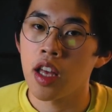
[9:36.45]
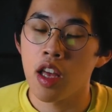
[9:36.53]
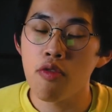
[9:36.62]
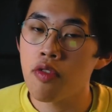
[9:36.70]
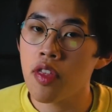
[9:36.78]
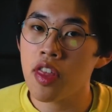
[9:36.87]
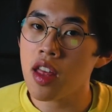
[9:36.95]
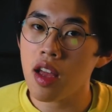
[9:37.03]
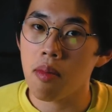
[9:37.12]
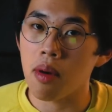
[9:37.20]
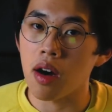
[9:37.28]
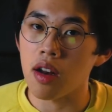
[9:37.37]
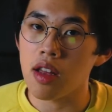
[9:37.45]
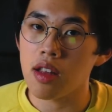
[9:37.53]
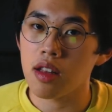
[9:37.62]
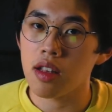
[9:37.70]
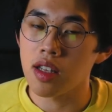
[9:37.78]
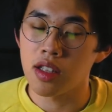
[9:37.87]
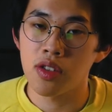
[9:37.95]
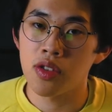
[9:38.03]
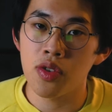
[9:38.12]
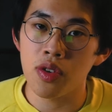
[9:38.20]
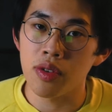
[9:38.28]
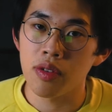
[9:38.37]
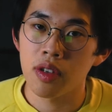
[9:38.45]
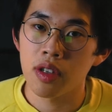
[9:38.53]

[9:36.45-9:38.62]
If you think about it, it's true.